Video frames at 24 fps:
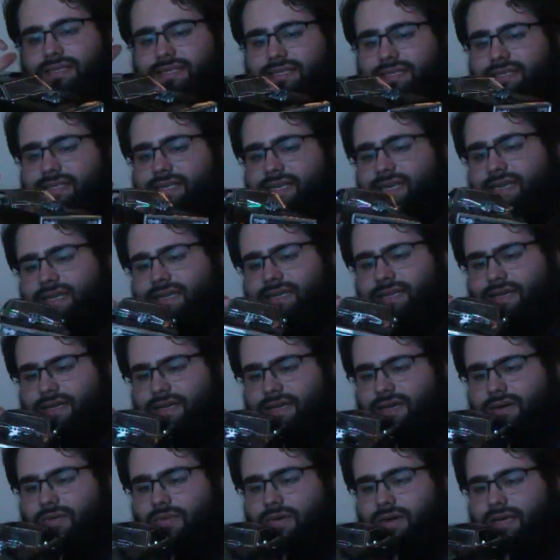seat,
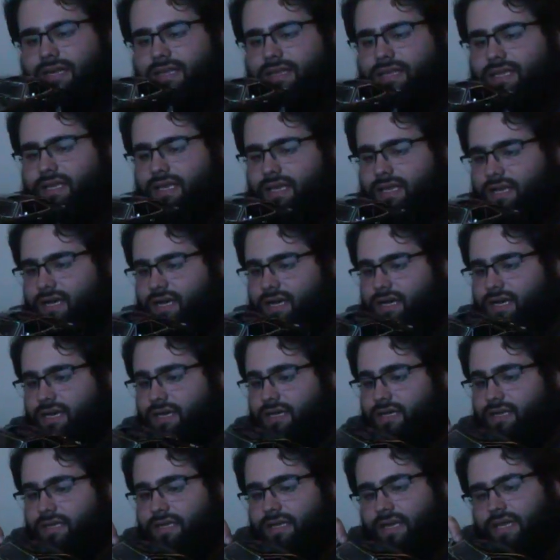when in
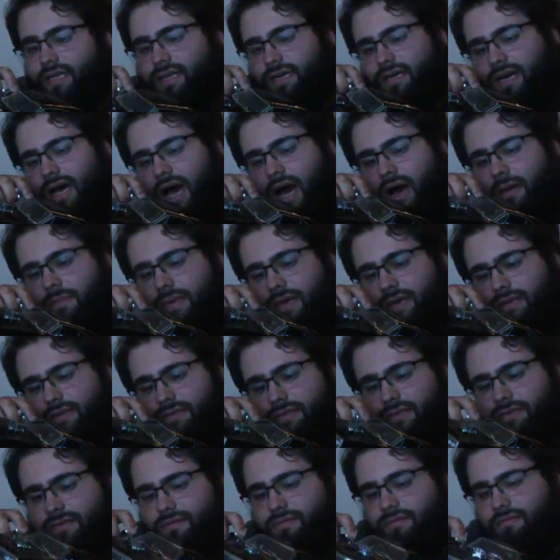the
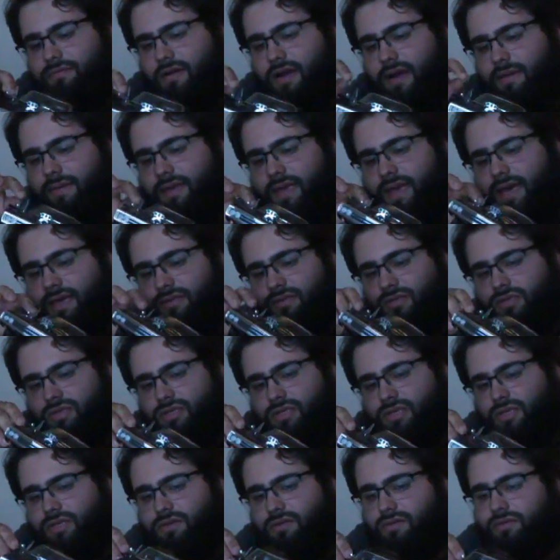comics, Robbie has
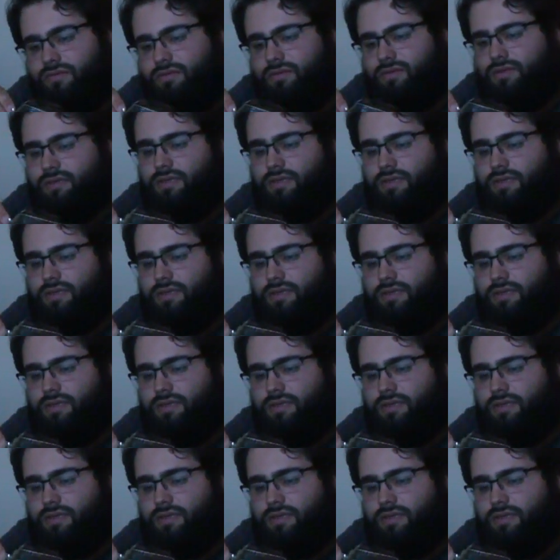two.